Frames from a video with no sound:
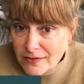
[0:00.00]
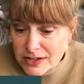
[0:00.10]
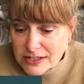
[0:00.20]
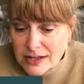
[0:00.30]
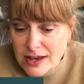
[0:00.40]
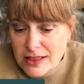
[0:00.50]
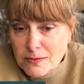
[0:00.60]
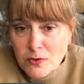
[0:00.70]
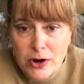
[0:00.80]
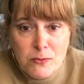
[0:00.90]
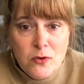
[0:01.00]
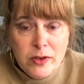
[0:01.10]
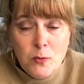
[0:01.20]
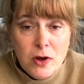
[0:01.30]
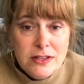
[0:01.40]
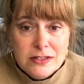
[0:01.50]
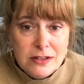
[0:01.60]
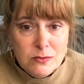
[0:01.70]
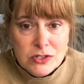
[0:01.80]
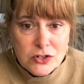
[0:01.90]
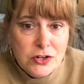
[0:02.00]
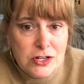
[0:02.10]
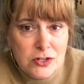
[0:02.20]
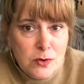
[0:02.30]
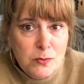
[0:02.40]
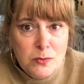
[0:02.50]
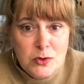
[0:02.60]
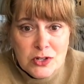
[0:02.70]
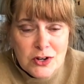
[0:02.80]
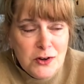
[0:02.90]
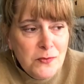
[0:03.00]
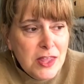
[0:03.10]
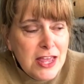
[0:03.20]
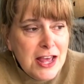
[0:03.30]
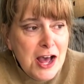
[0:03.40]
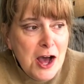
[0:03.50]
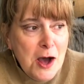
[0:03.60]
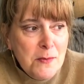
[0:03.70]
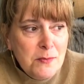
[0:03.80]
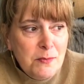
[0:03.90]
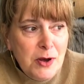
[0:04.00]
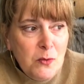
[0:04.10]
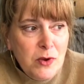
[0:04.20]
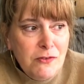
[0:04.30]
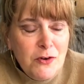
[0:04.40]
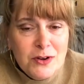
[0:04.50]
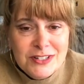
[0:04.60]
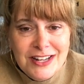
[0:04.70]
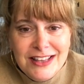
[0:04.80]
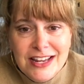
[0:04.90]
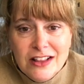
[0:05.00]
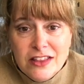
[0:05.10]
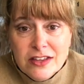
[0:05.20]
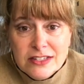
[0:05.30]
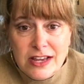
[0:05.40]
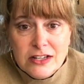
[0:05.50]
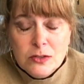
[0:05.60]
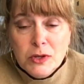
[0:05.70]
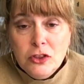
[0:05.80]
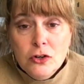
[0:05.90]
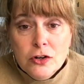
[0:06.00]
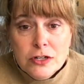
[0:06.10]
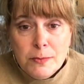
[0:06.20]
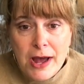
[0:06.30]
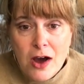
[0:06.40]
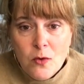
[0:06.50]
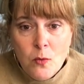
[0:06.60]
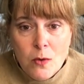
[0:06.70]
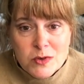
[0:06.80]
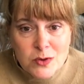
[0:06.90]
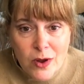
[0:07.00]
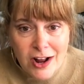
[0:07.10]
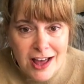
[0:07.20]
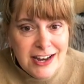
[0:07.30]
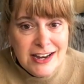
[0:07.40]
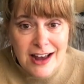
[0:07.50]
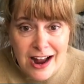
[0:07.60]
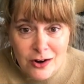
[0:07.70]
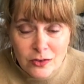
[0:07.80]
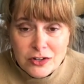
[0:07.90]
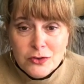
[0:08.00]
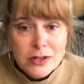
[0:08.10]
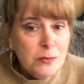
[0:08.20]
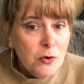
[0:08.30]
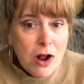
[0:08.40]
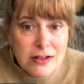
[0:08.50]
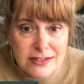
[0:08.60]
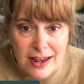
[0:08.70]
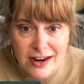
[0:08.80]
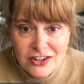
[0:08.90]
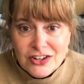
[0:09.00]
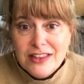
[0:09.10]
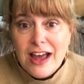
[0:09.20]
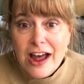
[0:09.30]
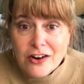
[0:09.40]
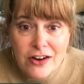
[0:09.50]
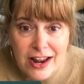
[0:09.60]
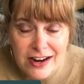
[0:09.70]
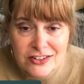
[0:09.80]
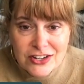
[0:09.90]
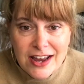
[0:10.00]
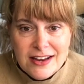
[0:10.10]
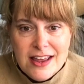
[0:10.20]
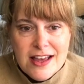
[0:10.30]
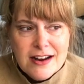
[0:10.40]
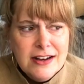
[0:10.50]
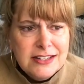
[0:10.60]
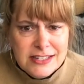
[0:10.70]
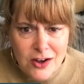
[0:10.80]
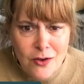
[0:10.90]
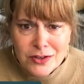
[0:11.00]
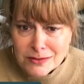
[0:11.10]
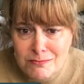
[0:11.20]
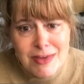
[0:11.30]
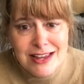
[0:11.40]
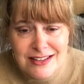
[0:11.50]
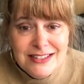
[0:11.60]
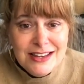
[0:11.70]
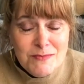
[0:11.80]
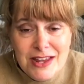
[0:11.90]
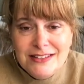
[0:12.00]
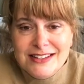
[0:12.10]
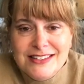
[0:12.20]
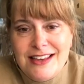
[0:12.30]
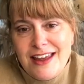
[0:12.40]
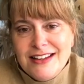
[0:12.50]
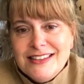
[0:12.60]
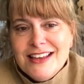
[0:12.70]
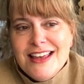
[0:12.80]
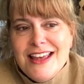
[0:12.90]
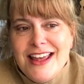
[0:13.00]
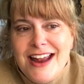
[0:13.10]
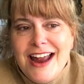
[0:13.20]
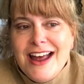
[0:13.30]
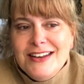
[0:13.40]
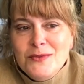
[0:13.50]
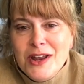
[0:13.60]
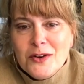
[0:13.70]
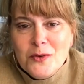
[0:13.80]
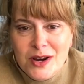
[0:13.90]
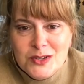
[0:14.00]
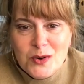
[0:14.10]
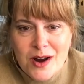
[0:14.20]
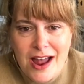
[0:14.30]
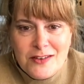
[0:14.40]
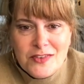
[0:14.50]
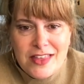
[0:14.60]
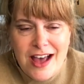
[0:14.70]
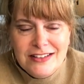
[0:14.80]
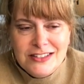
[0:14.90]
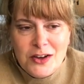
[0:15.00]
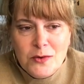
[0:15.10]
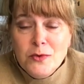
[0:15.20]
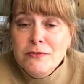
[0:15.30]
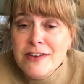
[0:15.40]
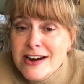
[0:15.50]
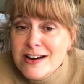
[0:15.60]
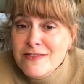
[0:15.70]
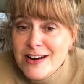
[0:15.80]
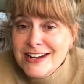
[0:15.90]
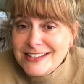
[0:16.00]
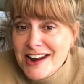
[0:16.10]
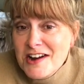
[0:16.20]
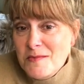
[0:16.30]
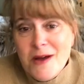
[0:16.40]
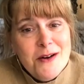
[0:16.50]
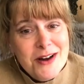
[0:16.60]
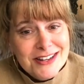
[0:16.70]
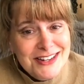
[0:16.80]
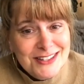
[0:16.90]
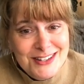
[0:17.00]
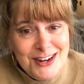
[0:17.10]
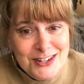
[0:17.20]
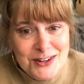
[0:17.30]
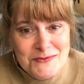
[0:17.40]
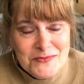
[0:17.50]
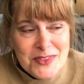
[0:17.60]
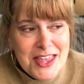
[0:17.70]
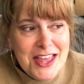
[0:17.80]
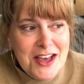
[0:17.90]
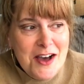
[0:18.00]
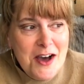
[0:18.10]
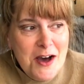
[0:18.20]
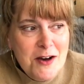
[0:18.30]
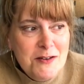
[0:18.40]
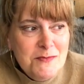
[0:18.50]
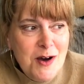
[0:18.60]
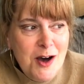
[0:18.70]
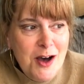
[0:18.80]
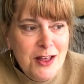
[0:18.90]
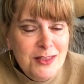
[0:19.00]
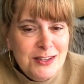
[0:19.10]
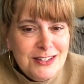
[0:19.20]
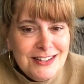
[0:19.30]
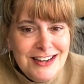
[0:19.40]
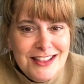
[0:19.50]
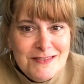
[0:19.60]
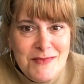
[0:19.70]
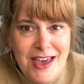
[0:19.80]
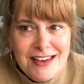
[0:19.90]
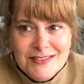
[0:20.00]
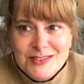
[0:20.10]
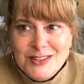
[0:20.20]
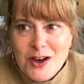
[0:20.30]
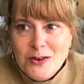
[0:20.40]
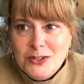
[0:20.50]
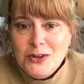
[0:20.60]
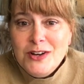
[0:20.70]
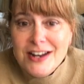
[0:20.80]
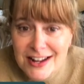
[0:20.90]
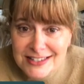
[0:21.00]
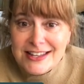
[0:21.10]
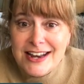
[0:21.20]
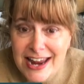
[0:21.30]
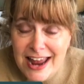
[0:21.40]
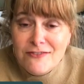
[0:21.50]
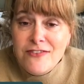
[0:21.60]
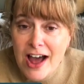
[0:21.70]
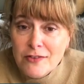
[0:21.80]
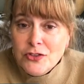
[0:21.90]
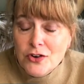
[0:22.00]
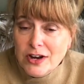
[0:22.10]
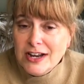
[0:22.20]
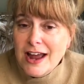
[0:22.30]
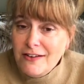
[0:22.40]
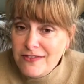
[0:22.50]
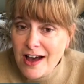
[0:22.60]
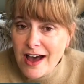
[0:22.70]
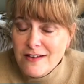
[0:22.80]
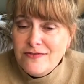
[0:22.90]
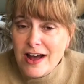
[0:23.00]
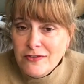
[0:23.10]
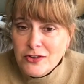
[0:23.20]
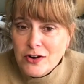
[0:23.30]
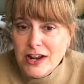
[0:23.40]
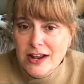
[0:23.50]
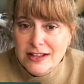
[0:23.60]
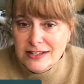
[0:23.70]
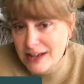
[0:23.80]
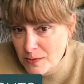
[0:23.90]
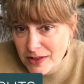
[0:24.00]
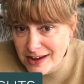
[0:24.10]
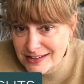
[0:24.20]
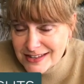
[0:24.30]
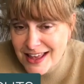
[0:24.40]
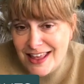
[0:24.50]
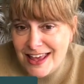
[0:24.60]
obviously the great movie once that was turned into a musical. Um, but we focused on Neolithic sites. So we learned about what was going on in Ireland during the Bronze Age and the Iron Age and got to see all these amazing, amazing sites. And we had a great tour guide for that. So, and we're very, very excited about our next destination um, on the 16th of May. So tune in on Sunday at 5:30, not 5, 5:30 in the same place,